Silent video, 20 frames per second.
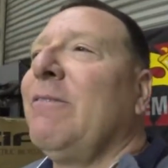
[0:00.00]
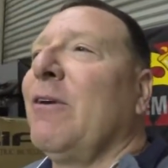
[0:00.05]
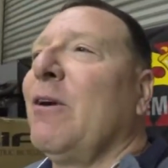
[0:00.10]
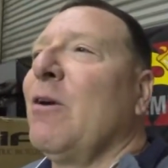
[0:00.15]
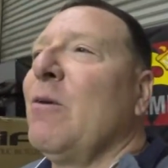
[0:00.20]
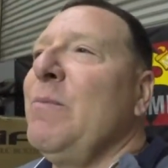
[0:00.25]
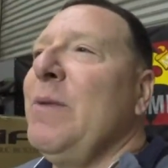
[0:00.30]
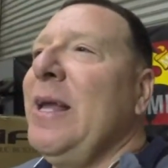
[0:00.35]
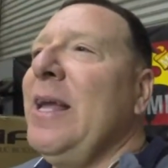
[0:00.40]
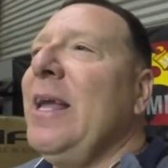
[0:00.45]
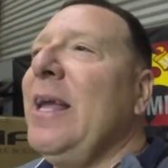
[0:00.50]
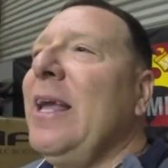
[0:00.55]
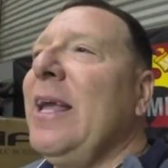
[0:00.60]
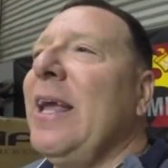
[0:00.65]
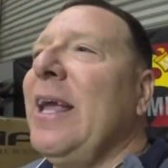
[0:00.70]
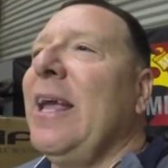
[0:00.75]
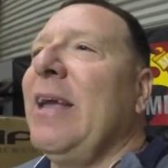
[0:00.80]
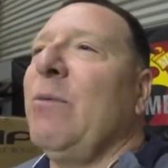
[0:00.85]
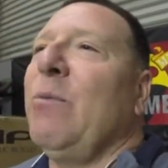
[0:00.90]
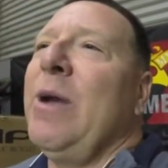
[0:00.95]
For me,
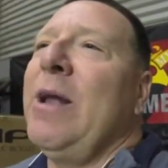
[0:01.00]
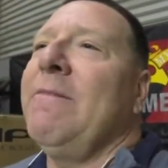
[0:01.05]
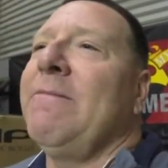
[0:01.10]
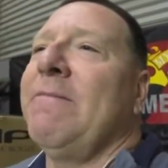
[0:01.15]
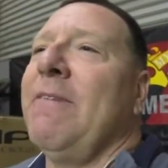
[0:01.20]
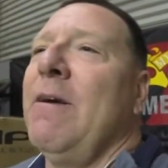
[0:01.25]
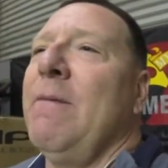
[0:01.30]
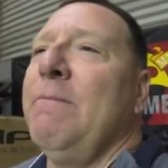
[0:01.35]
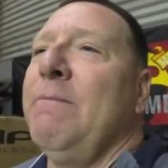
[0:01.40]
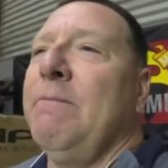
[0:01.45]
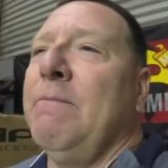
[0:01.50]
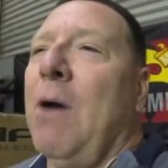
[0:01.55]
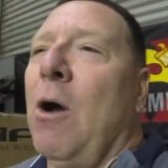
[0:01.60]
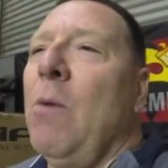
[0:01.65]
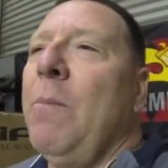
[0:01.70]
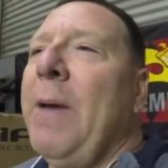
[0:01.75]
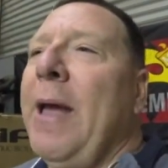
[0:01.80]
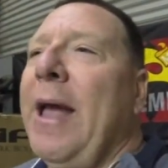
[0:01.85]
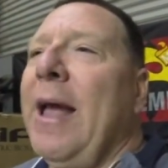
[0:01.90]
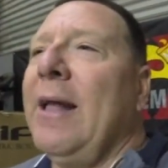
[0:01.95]
it went from
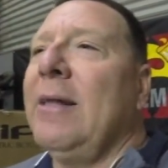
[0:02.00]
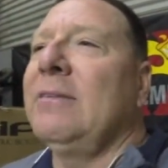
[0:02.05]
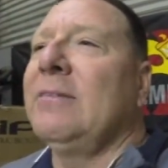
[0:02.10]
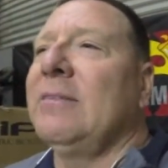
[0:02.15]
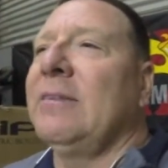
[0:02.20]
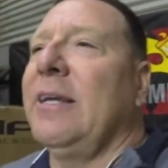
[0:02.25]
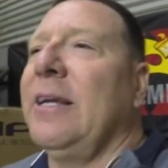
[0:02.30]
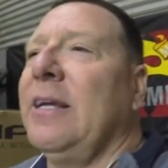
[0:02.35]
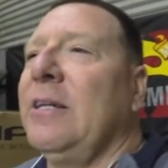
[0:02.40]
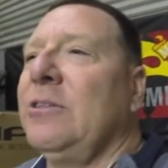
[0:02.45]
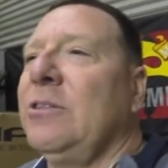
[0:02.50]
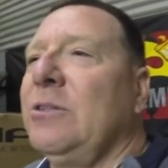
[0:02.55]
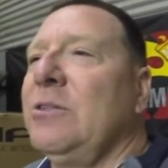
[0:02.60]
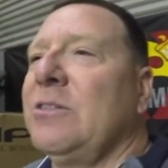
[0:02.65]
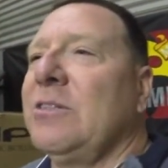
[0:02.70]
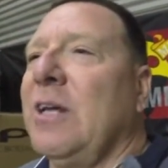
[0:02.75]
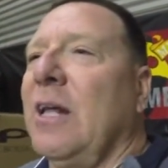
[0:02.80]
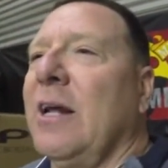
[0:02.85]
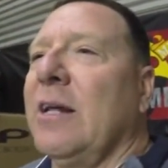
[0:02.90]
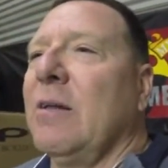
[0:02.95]
mopeds into
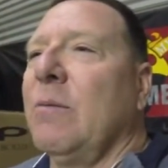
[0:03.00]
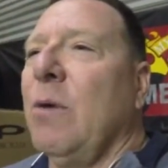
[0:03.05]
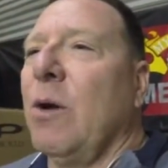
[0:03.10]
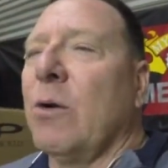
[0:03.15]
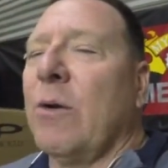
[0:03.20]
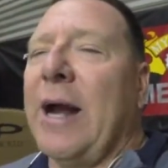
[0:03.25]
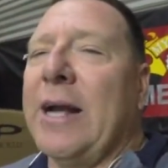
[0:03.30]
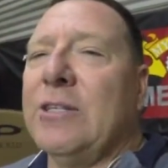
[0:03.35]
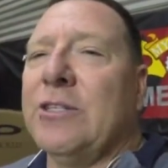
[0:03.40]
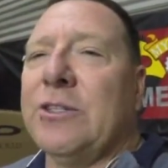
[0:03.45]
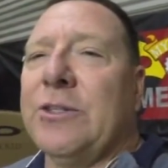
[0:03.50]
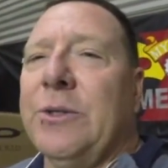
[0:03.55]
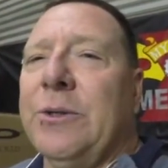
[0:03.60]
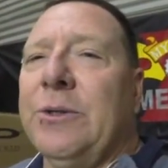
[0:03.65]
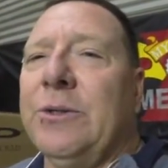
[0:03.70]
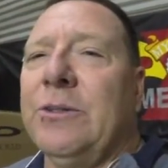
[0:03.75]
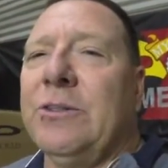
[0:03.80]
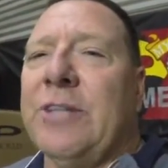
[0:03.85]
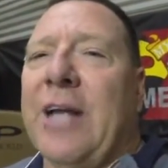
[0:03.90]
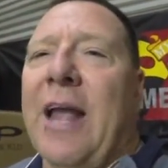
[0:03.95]
selling the motorized
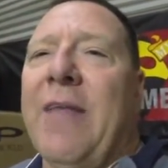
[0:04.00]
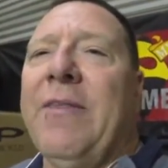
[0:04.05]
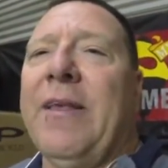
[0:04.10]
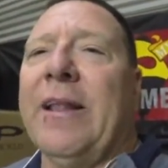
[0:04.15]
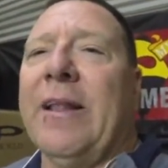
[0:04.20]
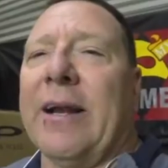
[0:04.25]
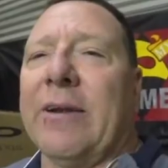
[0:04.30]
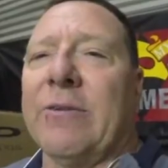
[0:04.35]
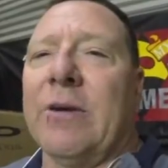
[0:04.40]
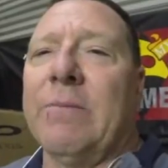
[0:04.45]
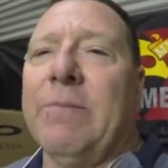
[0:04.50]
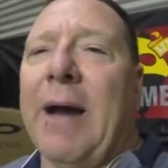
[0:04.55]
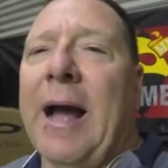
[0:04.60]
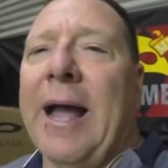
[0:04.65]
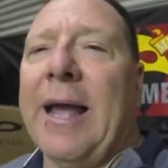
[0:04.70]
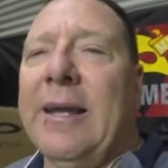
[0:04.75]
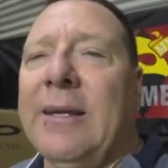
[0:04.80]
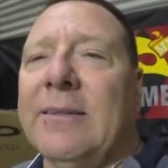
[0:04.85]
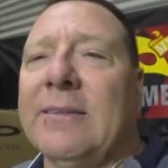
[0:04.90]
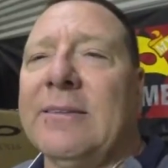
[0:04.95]
scooters and the electric bikes.